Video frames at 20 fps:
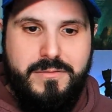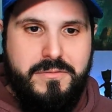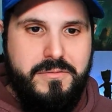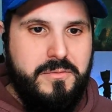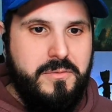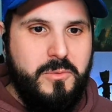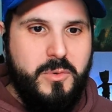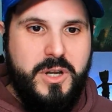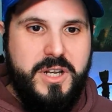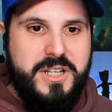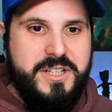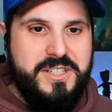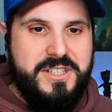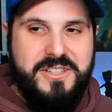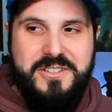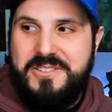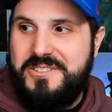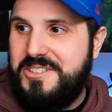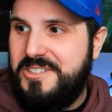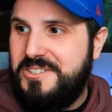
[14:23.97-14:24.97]
What is?
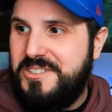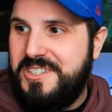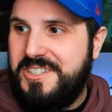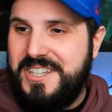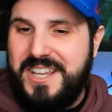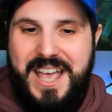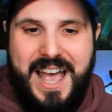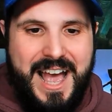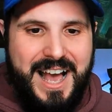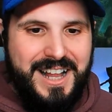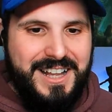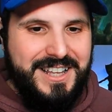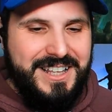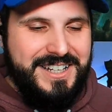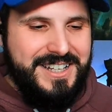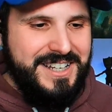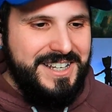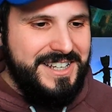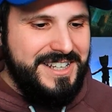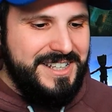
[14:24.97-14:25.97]
Did you see oh, Alan?
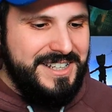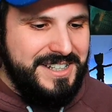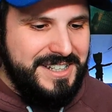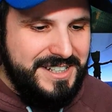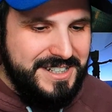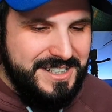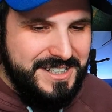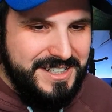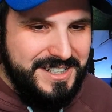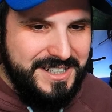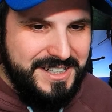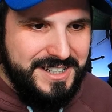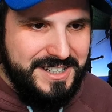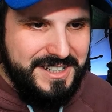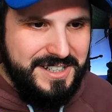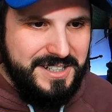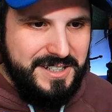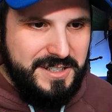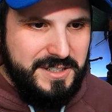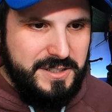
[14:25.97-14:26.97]
No, back to this again.
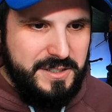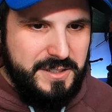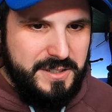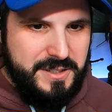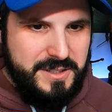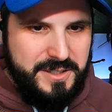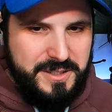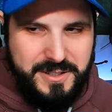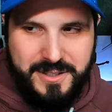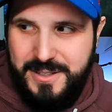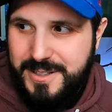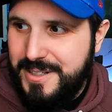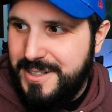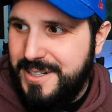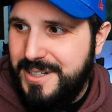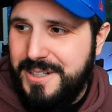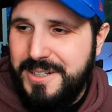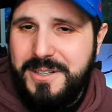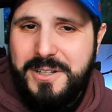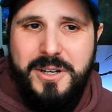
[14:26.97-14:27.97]
Oh, oh,
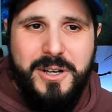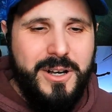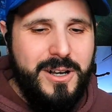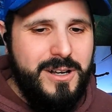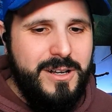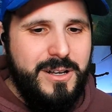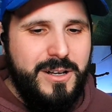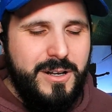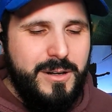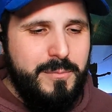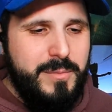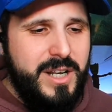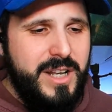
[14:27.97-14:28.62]
please don't kick me.